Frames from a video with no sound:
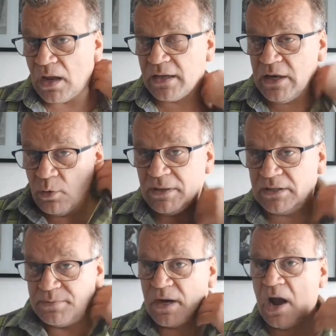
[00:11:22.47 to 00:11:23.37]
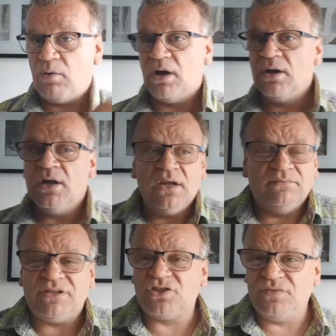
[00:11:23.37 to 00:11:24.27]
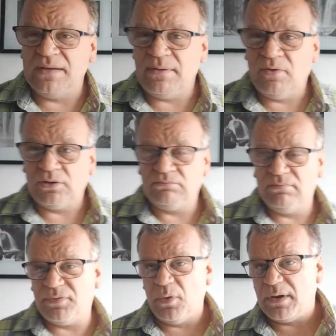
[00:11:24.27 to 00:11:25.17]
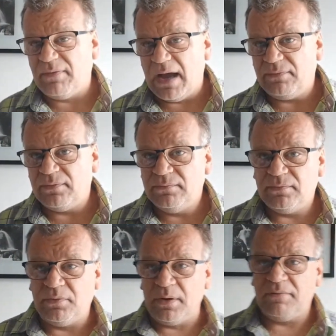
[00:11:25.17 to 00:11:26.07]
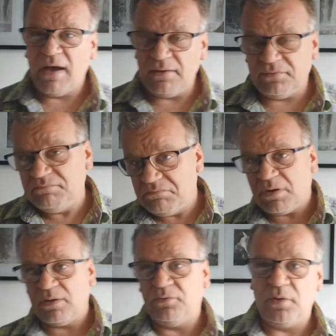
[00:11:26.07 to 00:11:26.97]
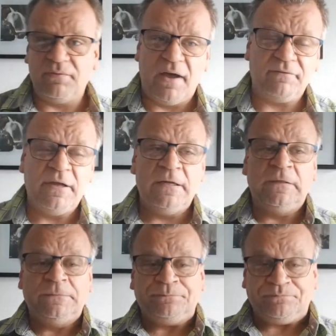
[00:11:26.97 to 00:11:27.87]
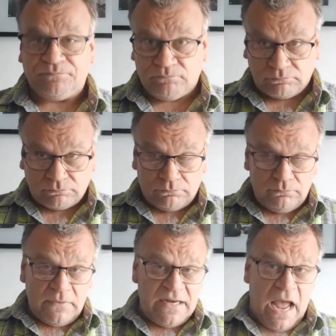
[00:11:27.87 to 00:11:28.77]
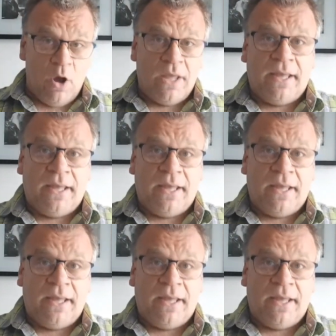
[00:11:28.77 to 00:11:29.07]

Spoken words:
kilometers per hour, which will be what, 35, around 35. Now,